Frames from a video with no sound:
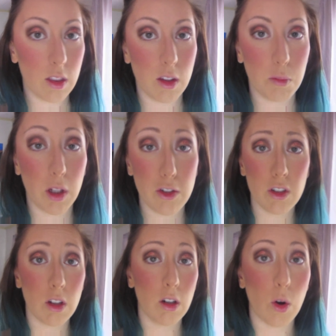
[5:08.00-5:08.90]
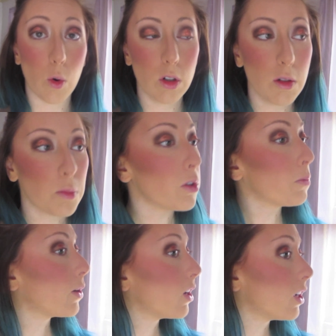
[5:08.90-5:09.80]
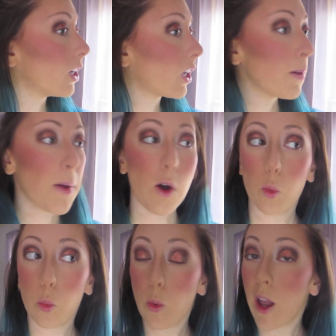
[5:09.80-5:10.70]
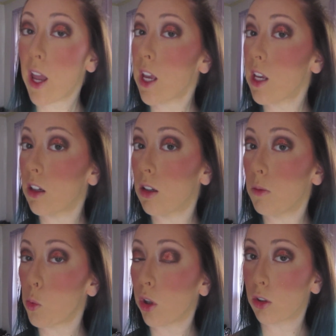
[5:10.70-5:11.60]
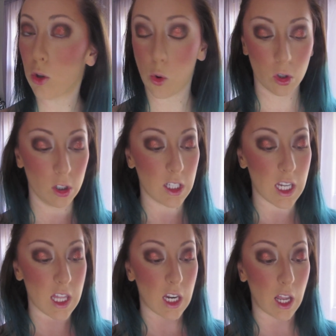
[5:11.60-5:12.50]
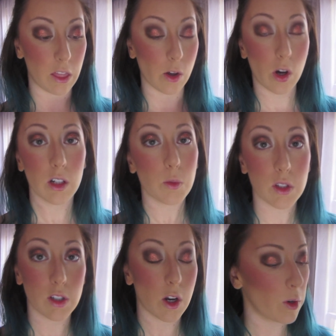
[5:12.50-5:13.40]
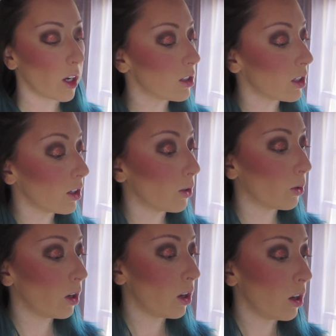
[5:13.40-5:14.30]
The blushes aren't horrible, but it came out way more corally than I thought it was going to.